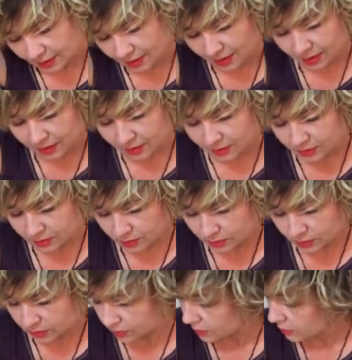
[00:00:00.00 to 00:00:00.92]

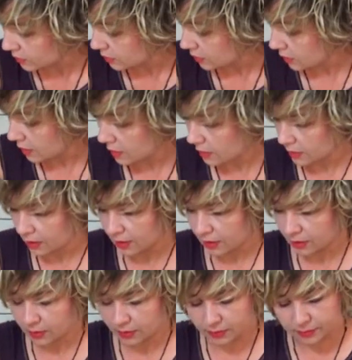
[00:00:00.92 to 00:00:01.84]
And yeah,
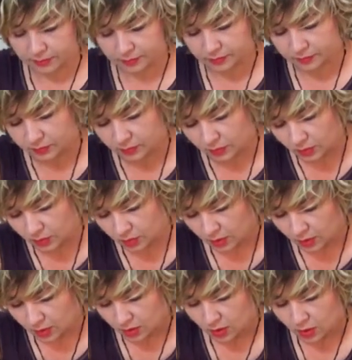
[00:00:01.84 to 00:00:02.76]
here
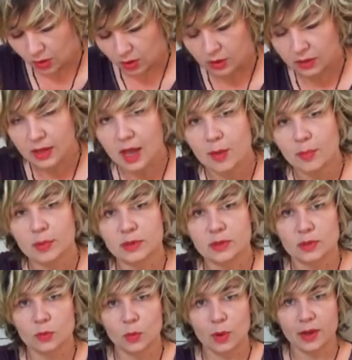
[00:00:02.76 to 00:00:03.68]
all
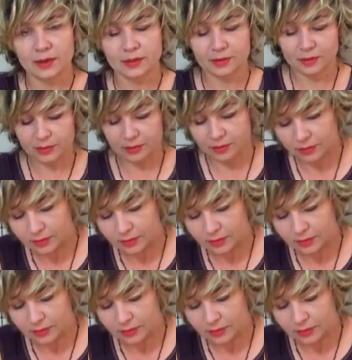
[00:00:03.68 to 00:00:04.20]
apples went.